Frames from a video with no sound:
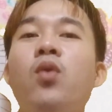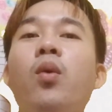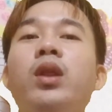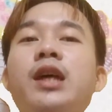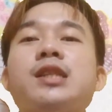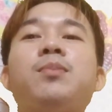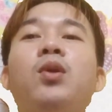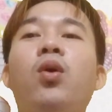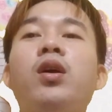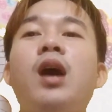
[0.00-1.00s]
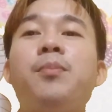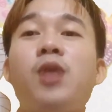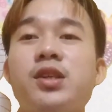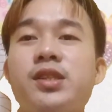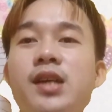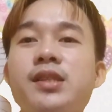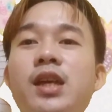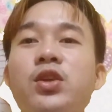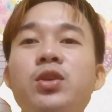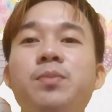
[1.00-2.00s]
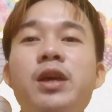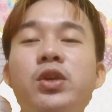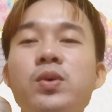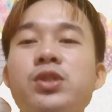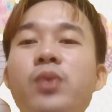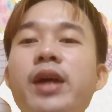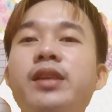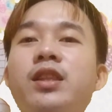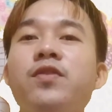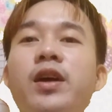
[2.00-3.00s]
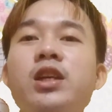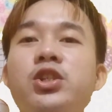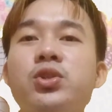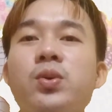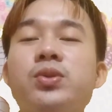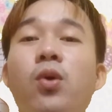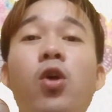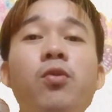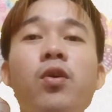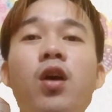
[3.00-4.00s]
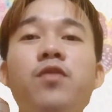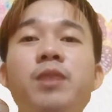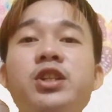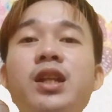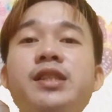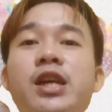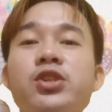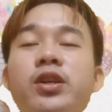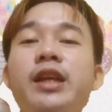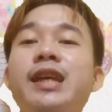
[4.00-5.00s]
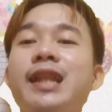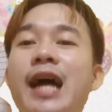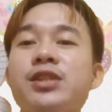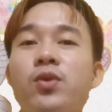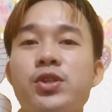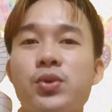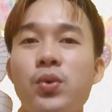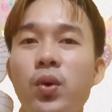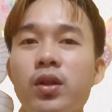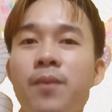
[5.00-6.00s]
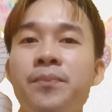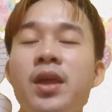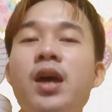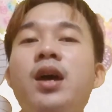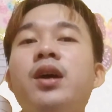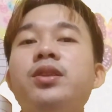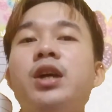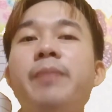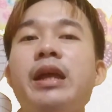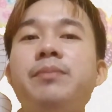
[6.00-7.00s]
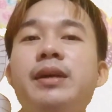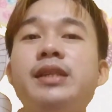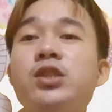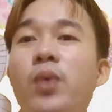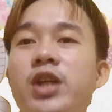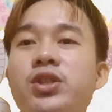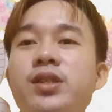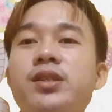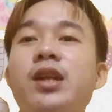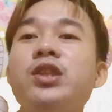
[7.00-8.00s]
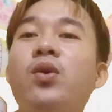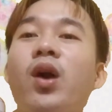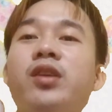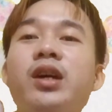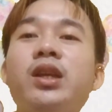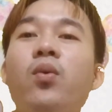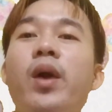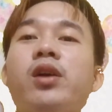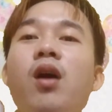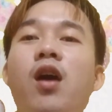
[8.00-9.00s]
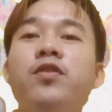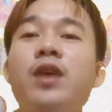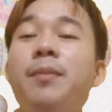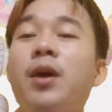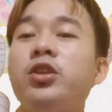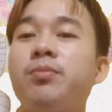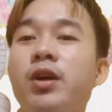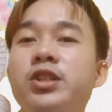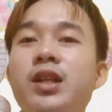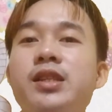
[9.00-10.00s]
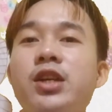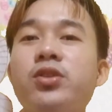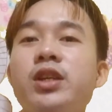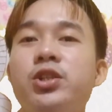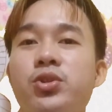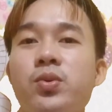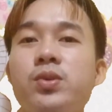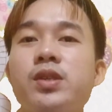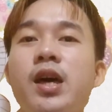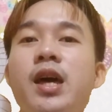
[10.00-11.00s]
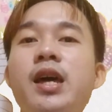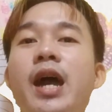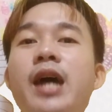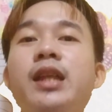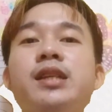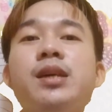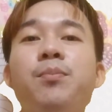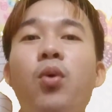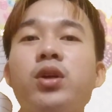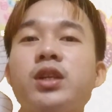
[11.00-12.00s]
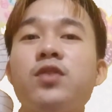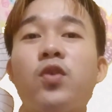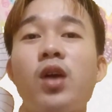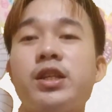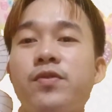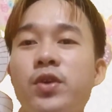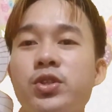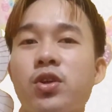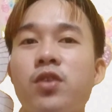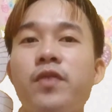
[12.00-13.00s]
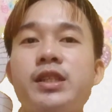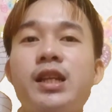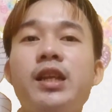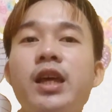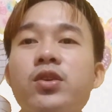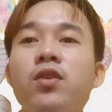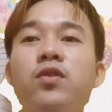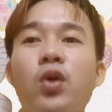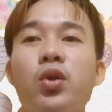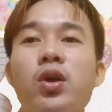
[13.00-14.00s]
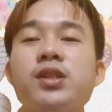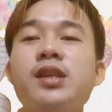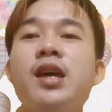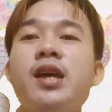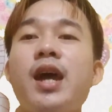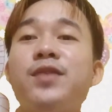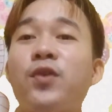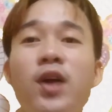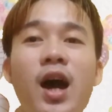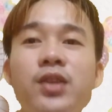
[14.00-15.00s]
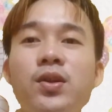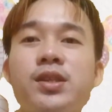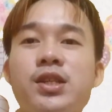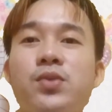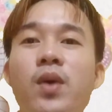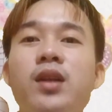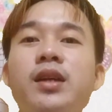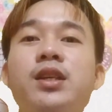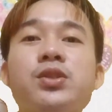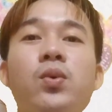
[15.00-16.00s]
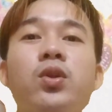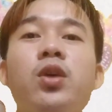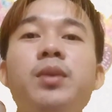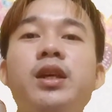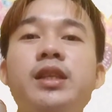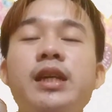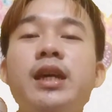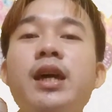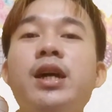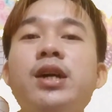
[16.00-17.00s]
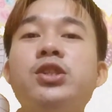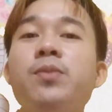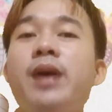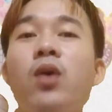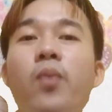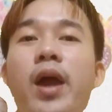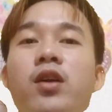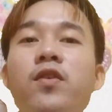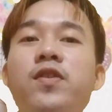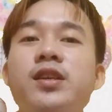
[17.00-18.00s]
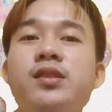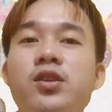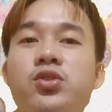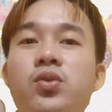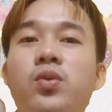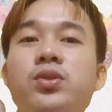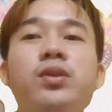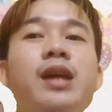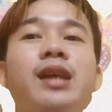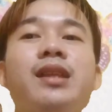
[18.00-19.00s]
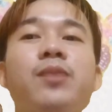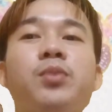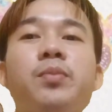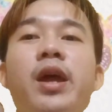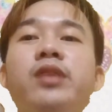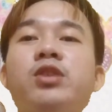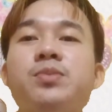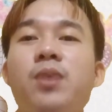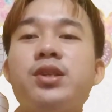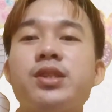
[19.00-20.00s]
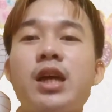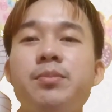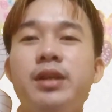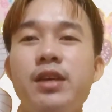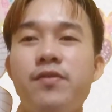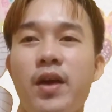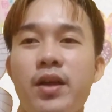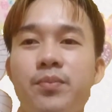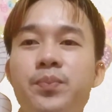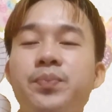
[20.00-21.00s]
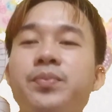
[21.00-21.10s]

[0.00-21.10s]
We will explore a process that could be used to identify issues of marginalization in class or school. There might be situations that you are not aware of about marginalization issues, and it is important for us future facilitator of learners and for adults as well in the school community to be aware of this issue so that an appropriate response can be given.